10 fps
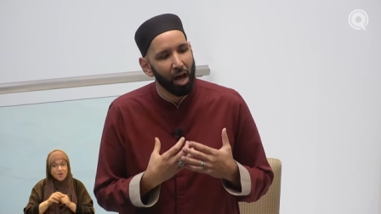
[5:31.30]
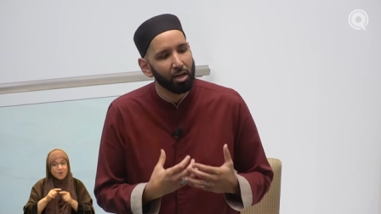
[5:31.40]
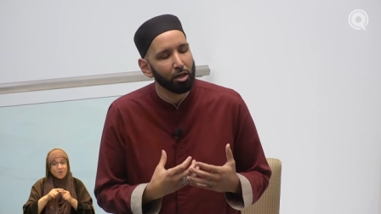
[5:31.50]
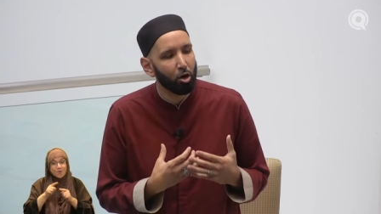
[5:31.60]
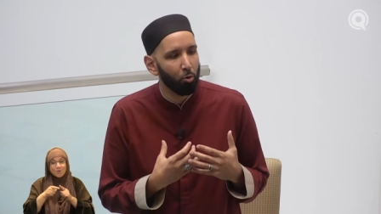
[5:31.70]

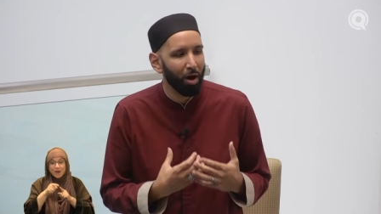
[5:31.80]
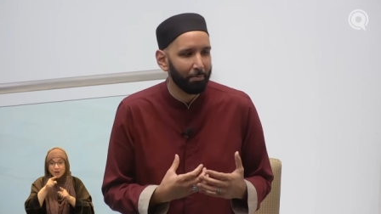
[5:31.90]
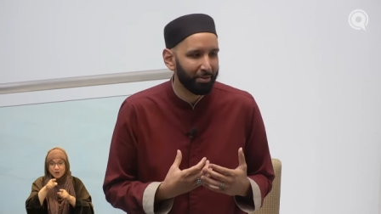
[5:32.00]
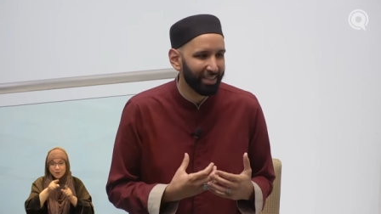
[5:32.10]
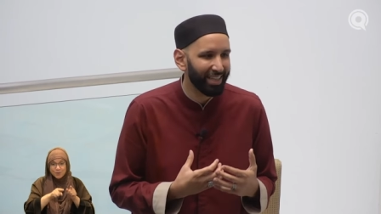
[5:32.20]

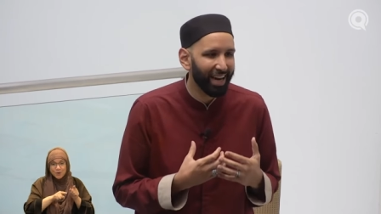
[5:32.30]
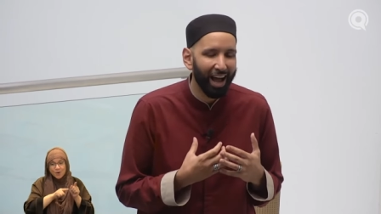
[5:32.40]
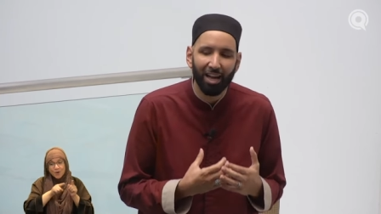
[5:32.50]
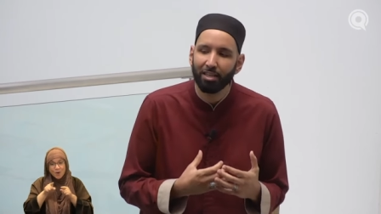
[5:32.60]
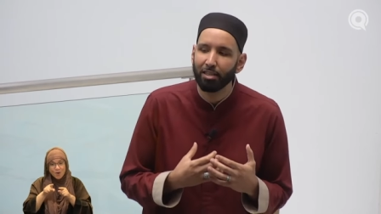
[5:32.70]
uncorrupted and
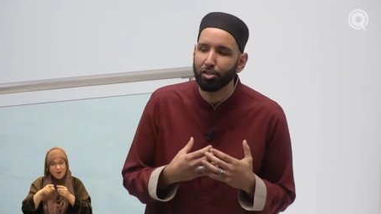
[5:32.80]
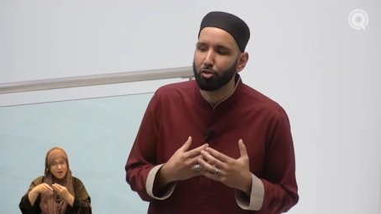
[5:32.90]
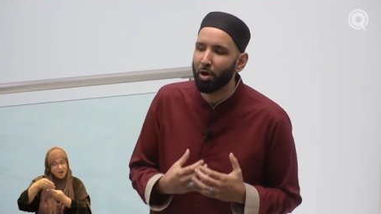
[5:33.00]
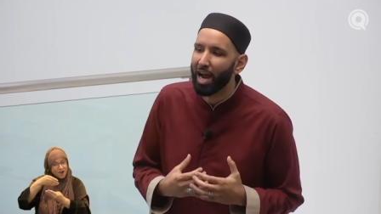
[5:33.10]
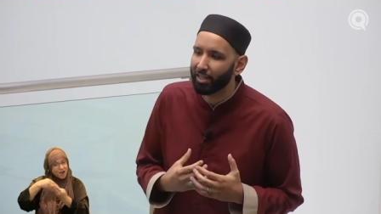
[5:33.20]

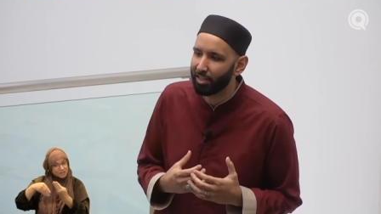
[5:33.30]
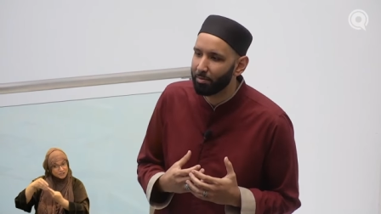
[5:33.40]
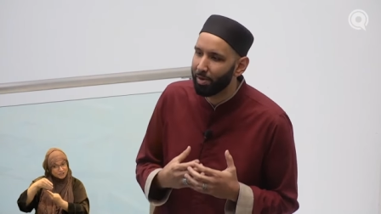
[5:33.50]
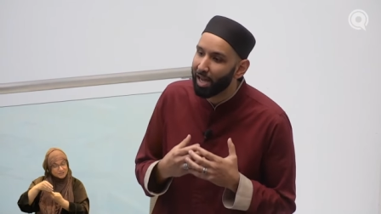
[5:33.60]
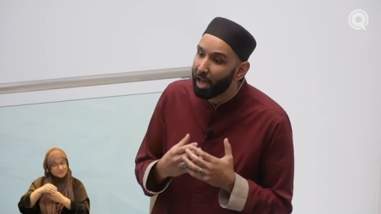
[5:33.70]

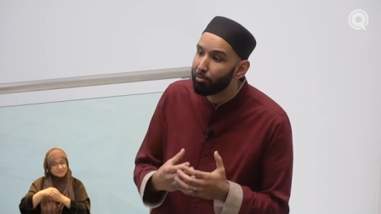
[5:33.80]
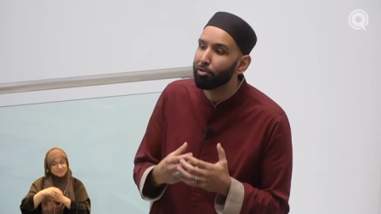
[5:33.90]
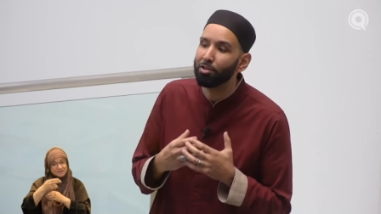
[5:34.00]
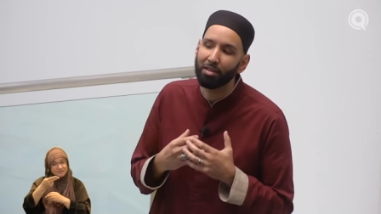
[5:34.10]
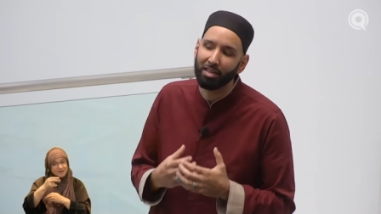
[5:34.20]
undistracted by
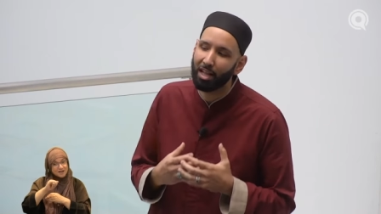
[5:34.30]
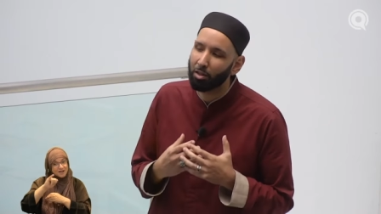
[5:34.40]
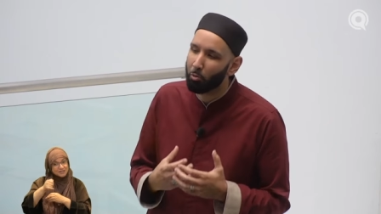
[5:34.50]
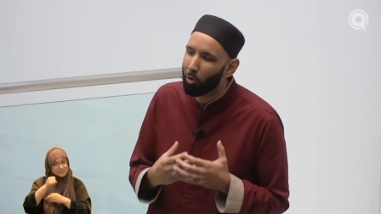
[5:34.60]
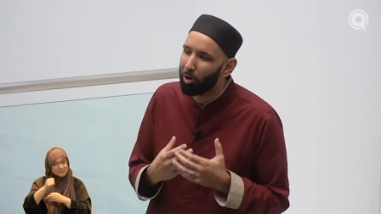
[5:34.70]
everything that
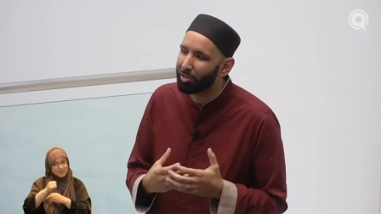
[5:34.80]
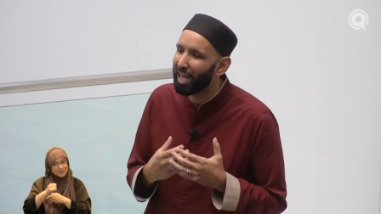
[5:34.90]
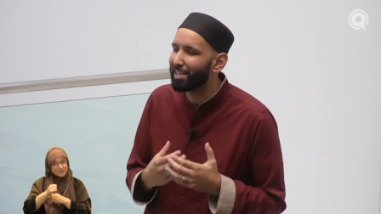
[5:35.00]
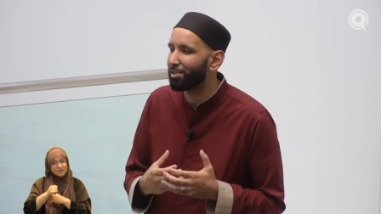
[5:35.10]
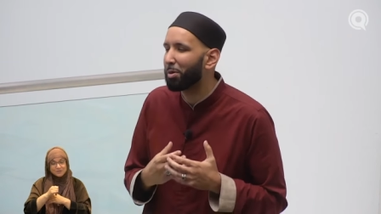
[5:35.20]
the world
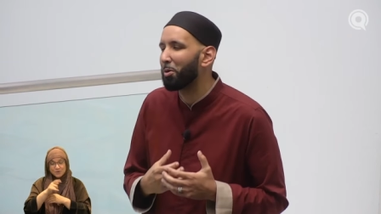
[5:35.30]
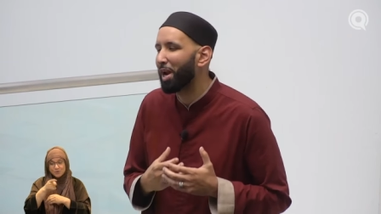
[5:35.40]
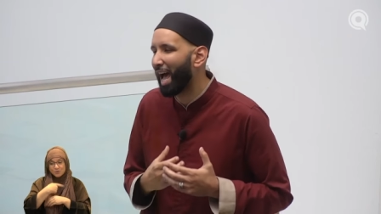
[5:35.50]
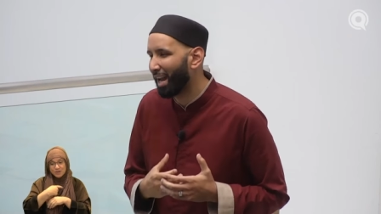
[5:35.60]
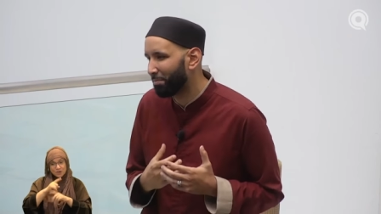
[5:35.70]
has thrown
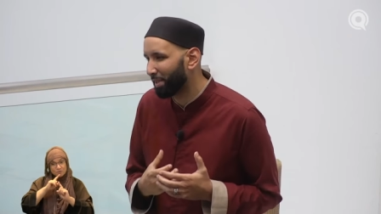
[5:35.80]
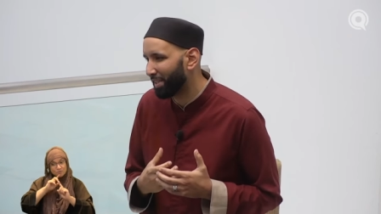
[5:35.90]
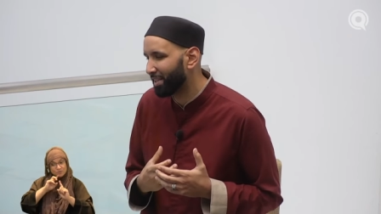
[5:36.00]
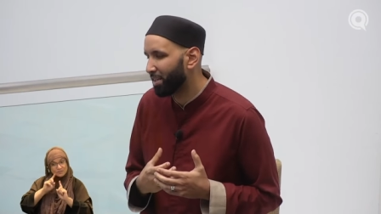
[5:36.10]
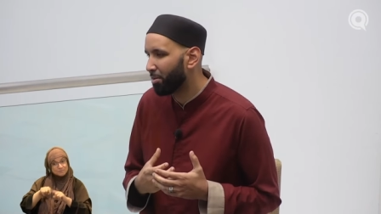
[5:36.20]
at me,
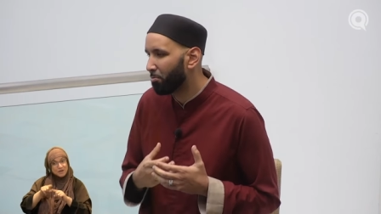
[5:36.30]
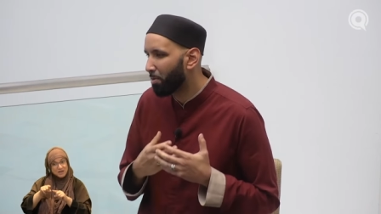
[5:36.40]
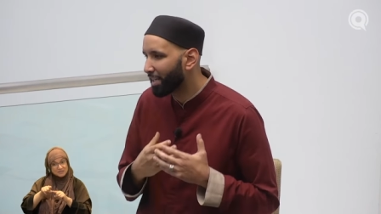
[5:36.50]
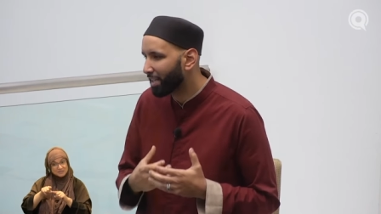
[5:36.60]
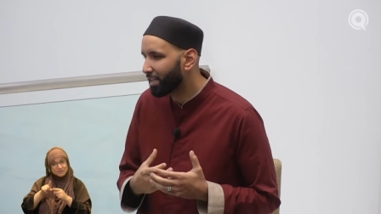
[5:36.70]

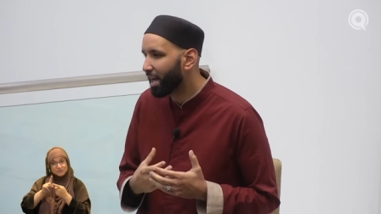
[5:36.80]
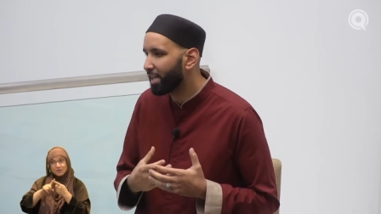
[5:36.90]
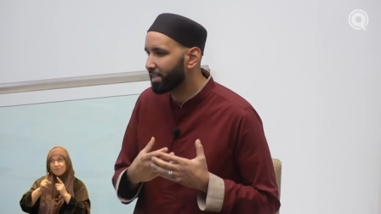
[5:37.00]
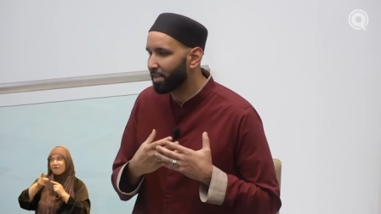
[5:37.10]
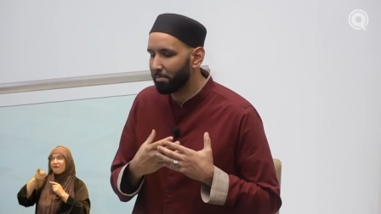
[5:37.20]

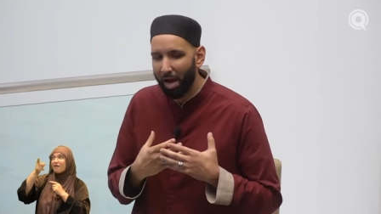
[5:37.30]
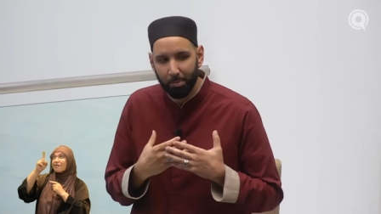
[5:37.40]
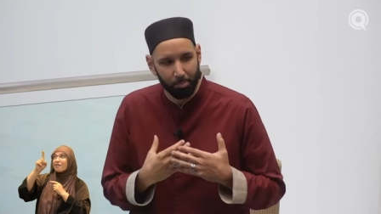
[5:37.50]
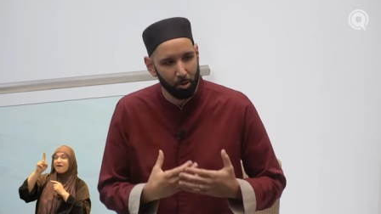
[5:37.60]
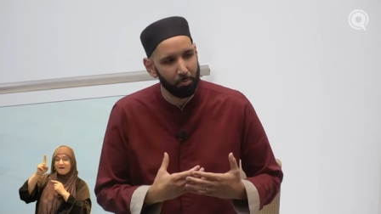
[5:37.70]
recognizing my
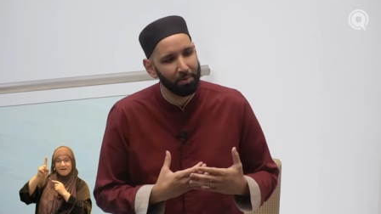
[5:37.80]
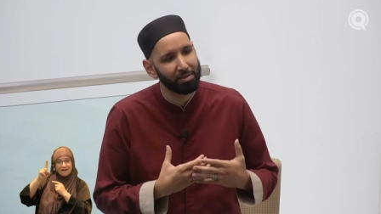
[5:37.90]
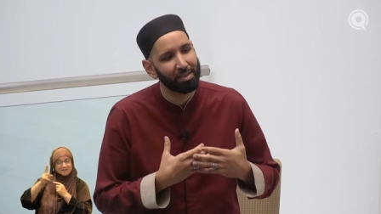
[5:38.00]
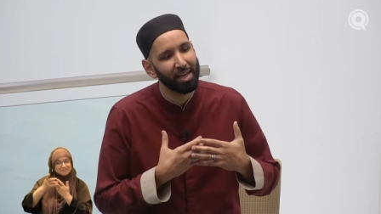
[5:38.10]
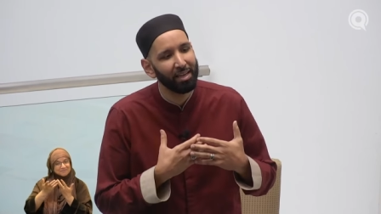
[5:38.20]

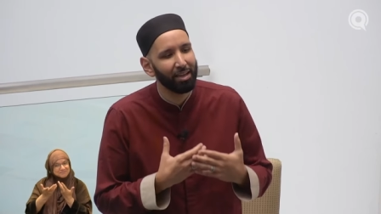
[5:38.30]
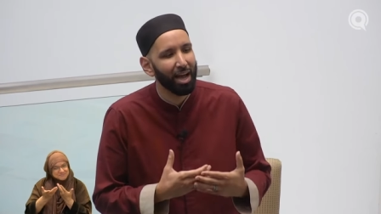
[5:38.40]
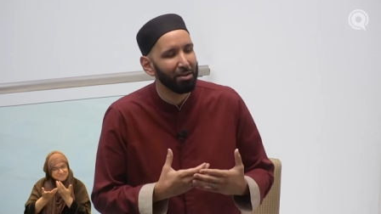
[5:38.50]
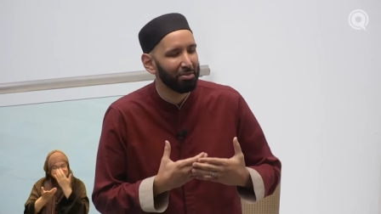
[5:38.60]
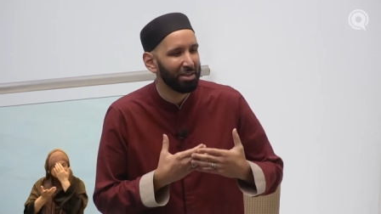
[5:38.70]
purpose in
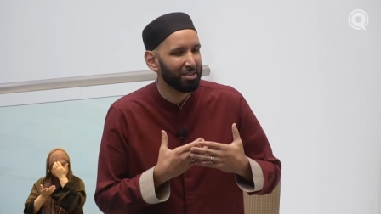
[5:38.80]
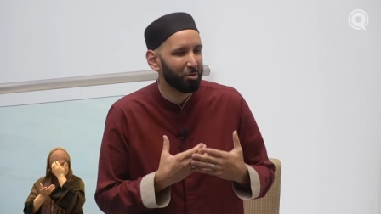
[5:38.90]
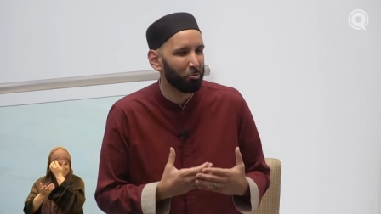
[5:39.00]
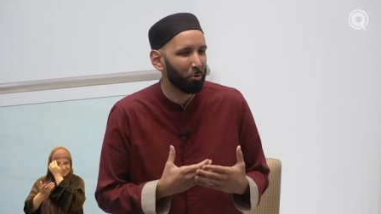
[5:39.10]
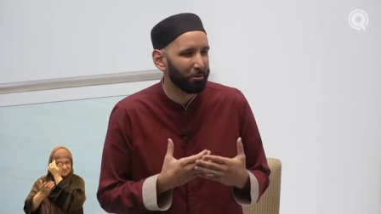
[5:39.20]
life is to
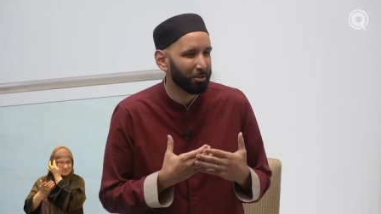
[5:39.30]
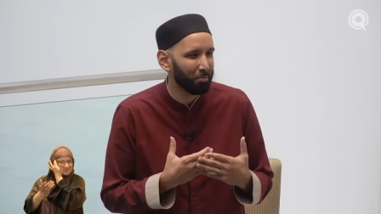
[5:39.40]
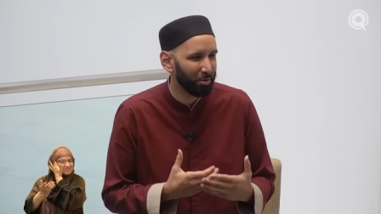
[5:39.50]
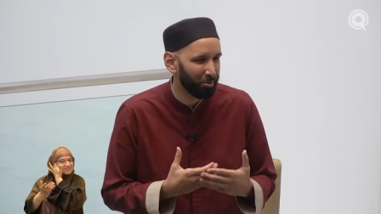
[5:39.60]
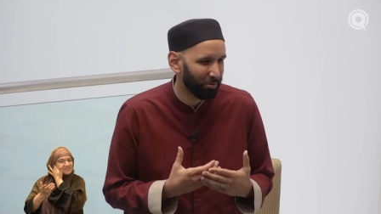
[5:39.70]

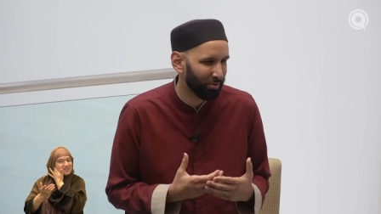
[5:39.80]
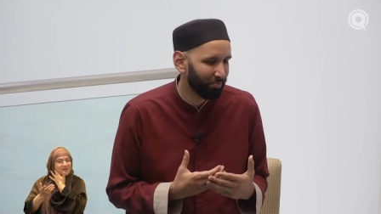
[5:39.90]
worship you.